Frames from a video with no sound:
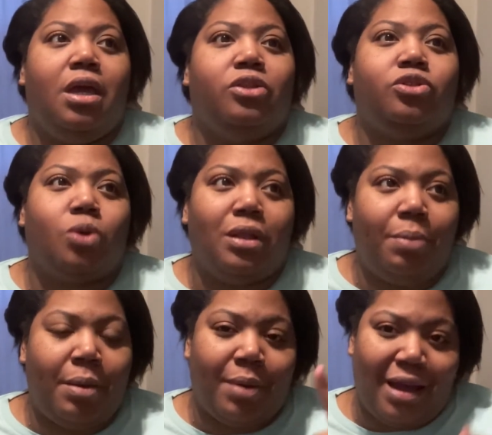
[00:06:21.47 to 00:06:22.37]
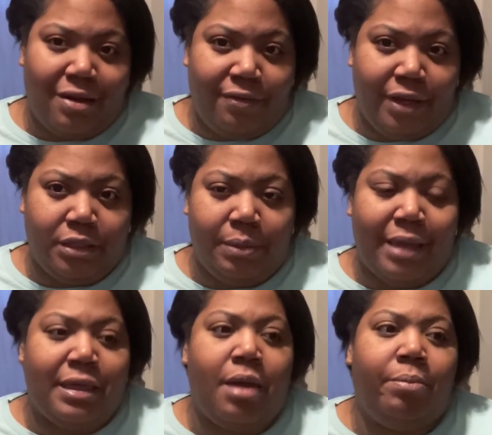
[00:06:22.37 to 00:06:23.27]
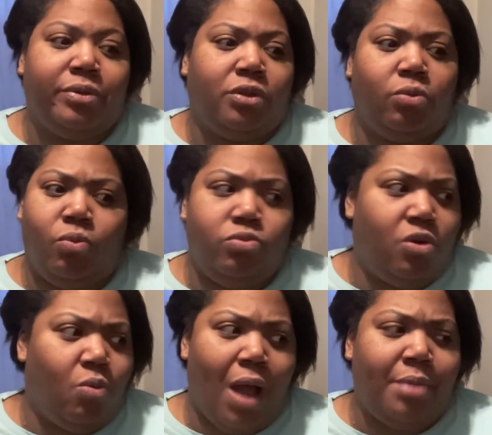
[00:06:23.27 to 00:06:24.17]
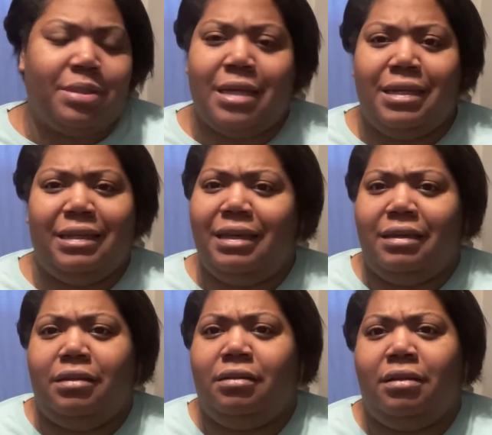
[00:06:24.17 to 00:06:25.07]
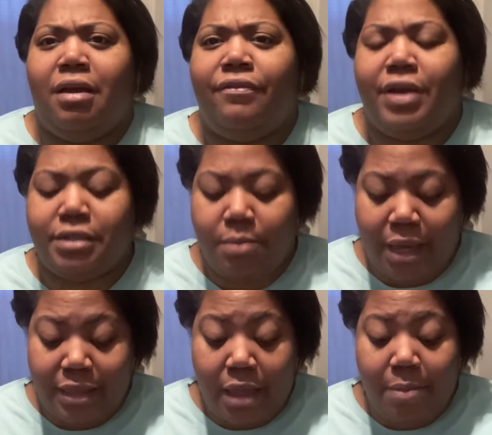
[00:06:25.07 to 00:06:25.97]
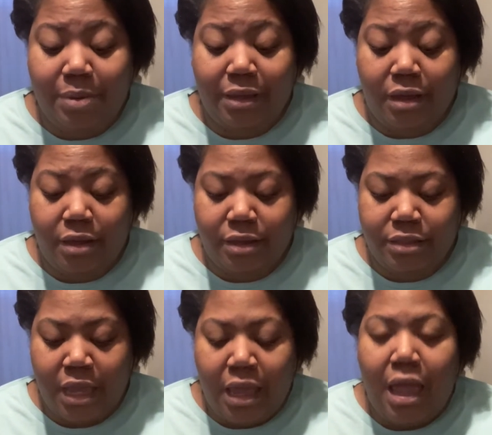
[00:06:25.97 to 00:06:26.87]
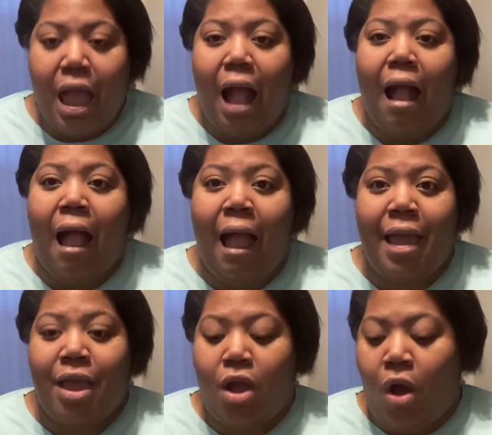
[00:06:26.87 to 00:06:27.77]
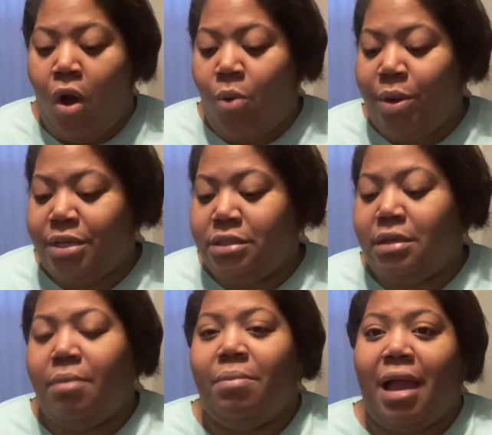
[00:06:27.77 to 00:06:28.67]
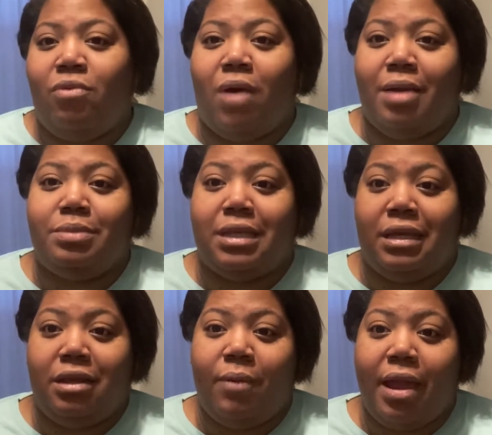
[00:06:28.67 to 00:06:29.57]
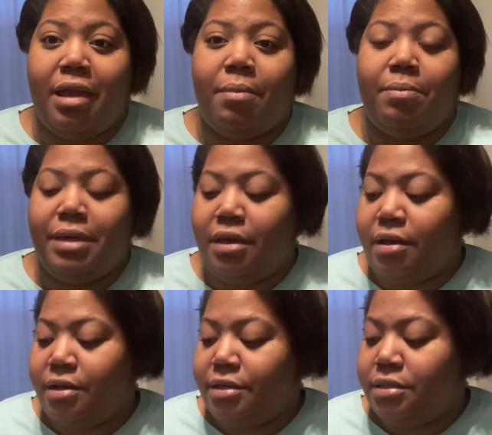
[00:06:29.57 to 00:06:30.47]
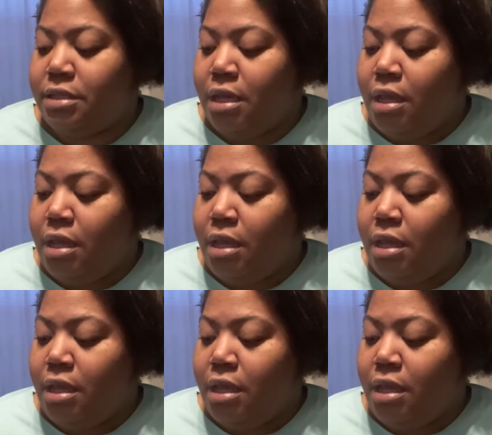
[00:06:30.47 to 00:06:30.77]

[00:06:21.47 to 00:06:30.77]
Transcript: The toilet paper, I got affected by that, but the wipes, I didn't get affected by that because I always buy wipes anyway, because